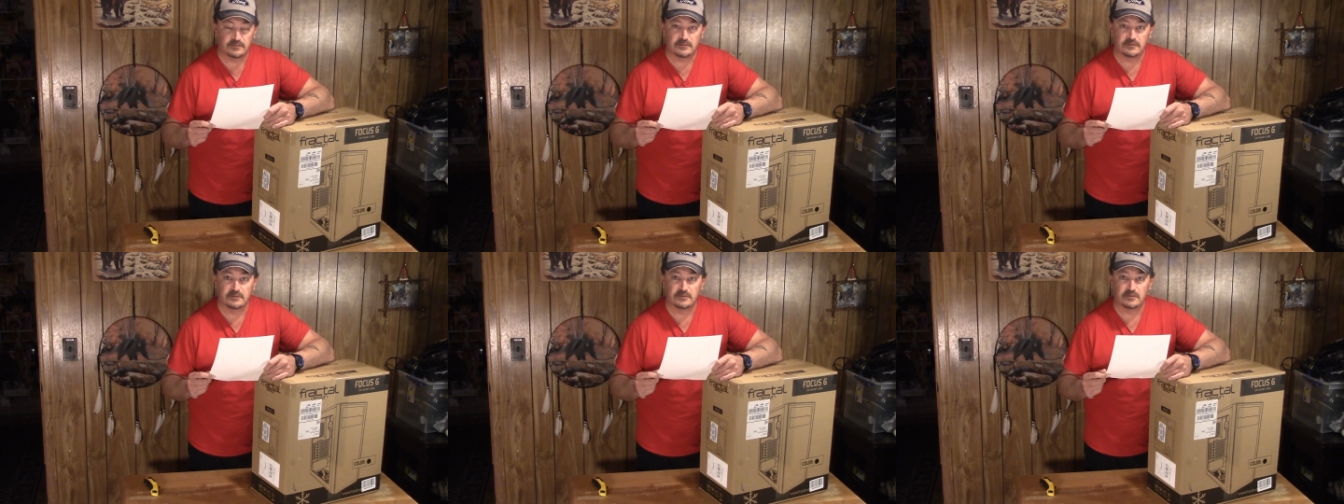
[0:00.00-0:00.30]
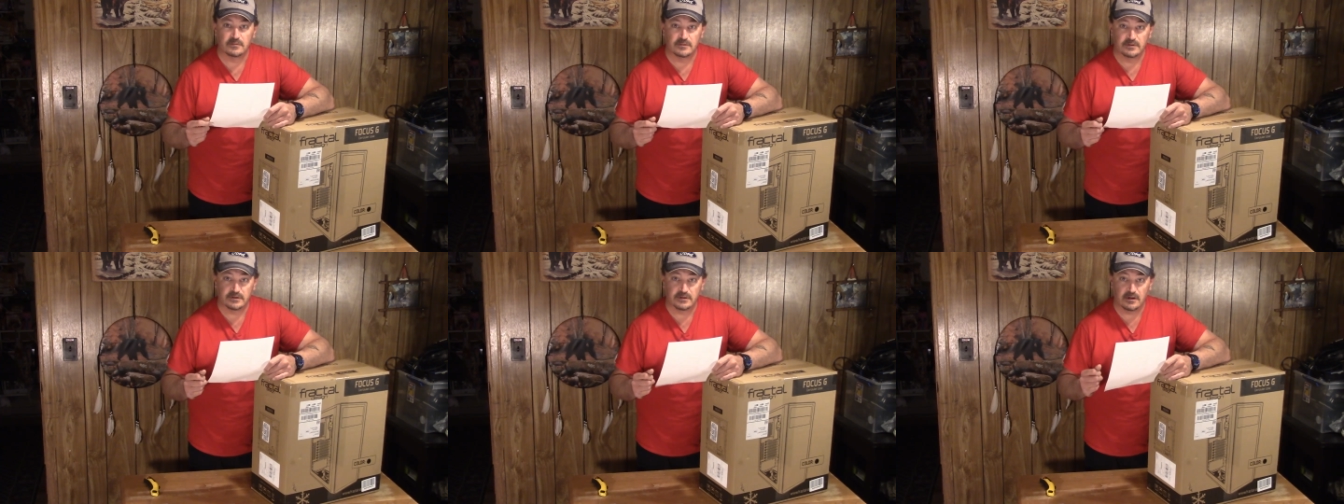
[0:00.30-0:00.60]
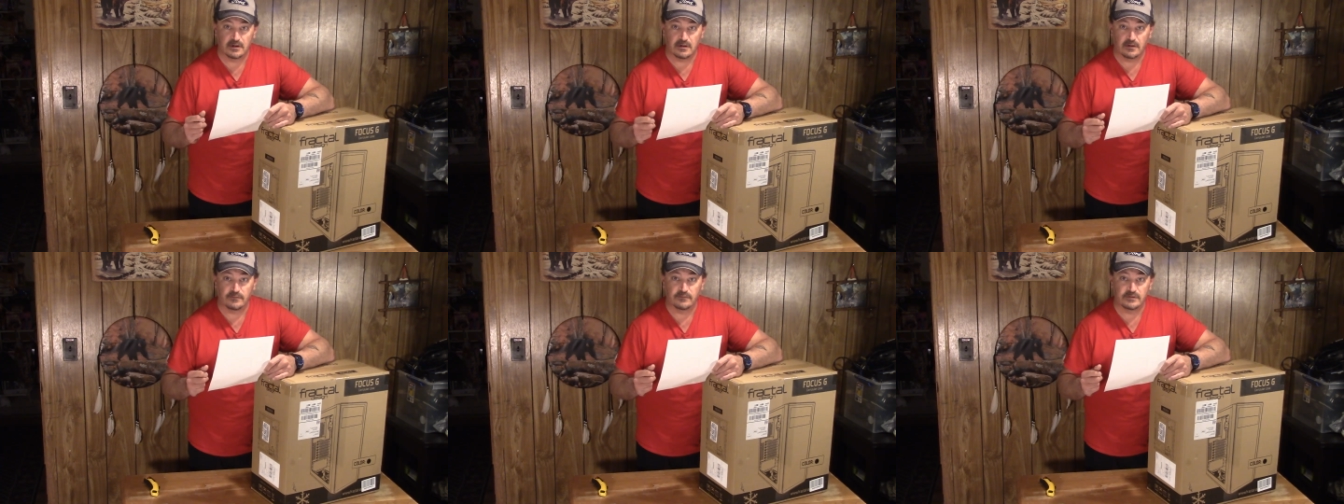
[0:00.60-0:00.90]
screws. So when you
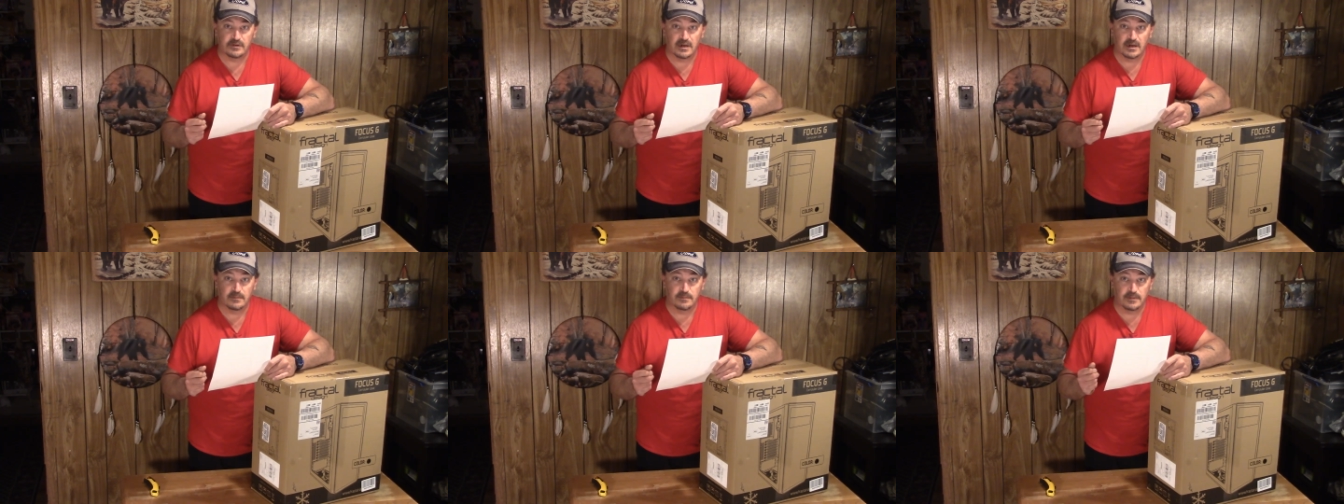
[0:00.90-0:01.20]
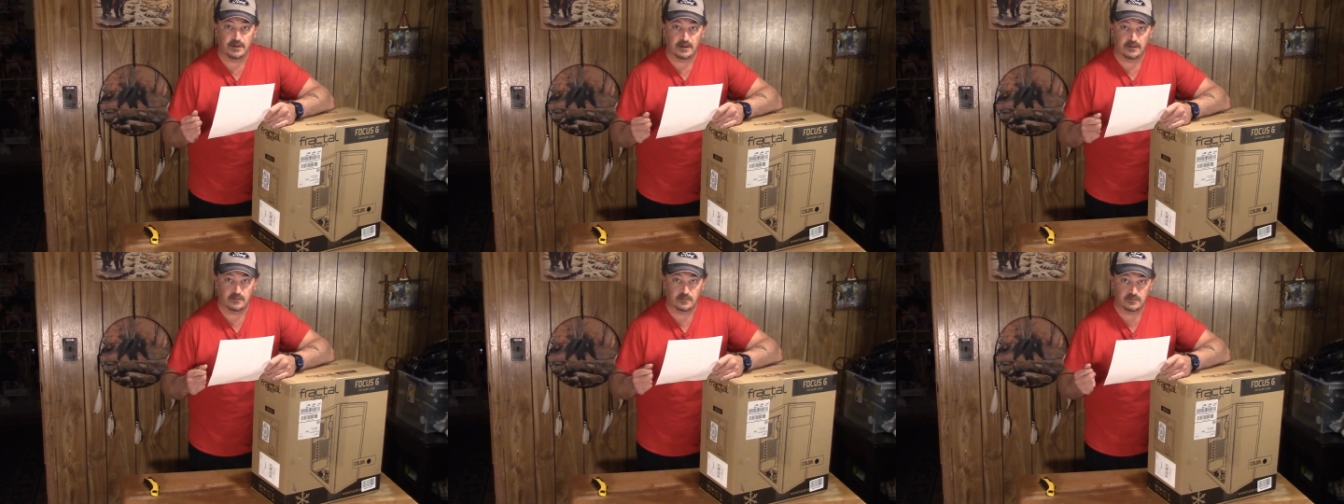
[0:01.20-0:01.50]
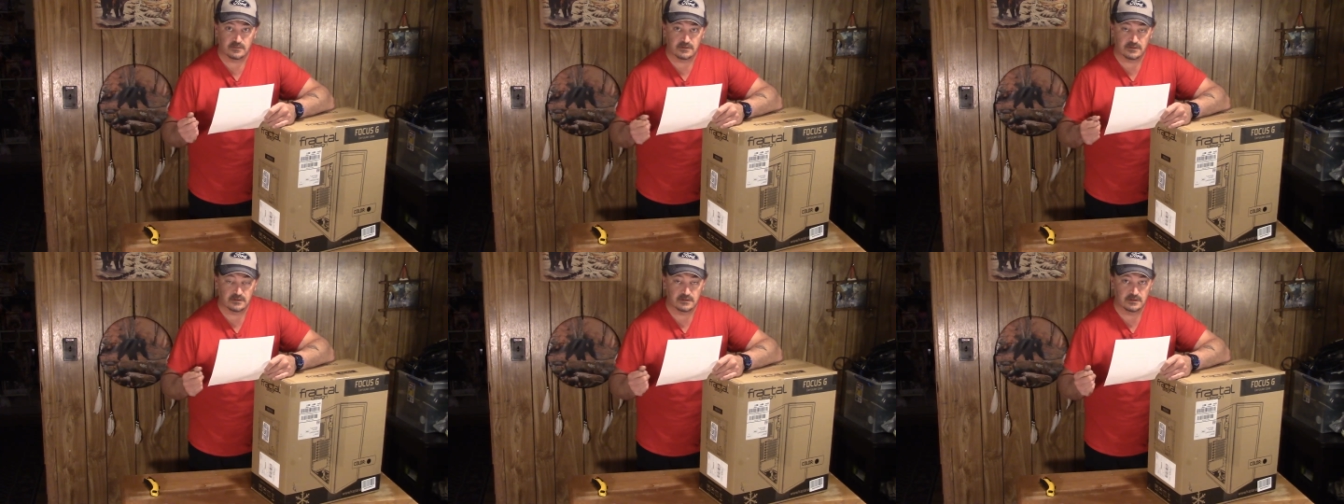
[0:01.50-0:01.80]
take off side
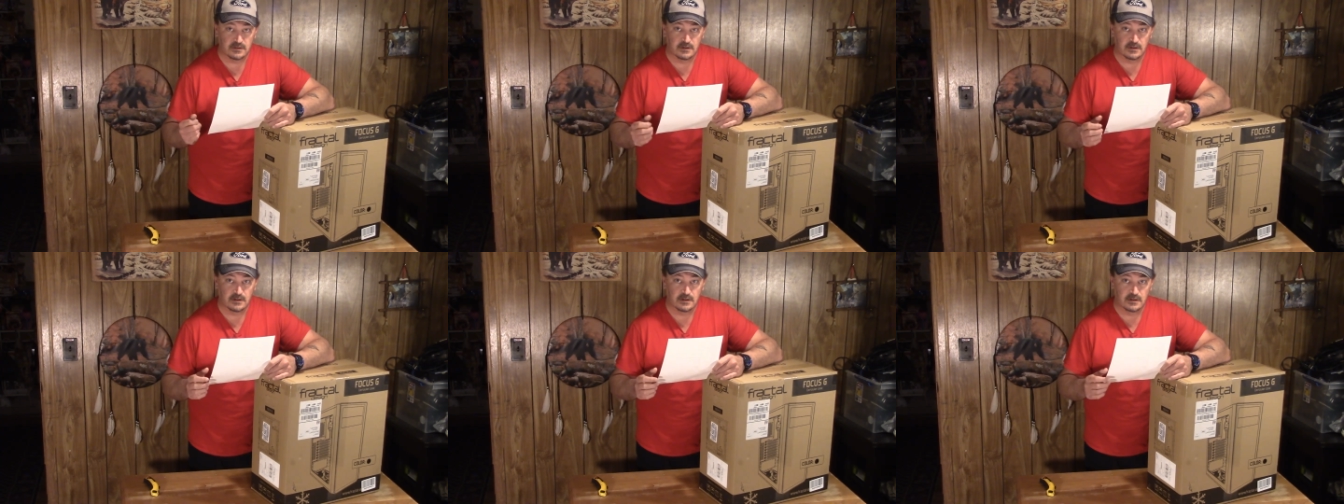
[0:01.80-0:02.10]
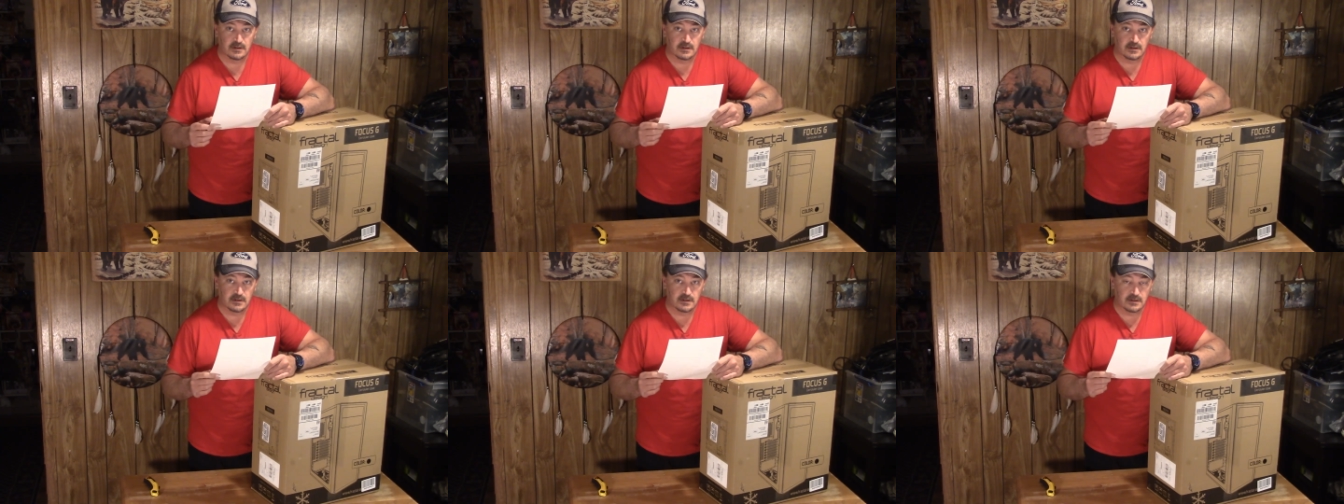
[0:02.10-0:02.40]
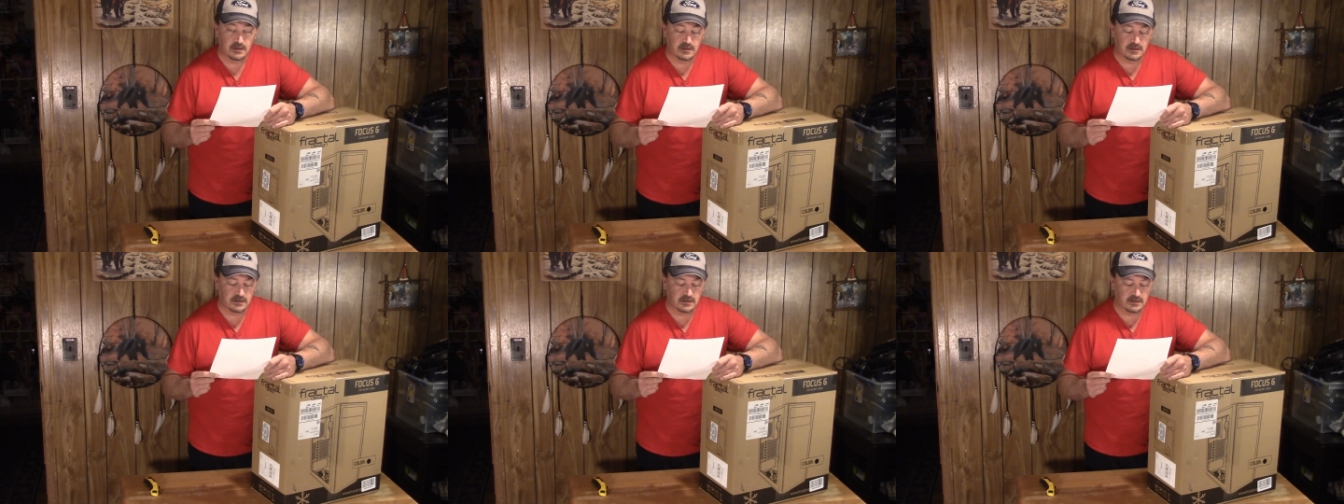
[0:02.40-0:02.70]
panels,
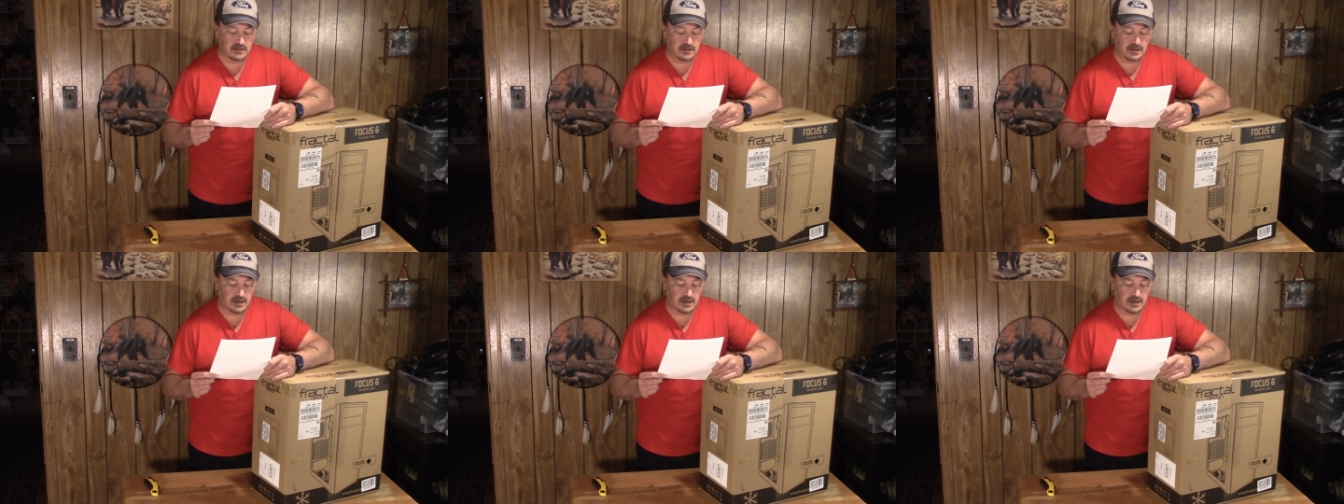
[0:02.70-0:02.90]
you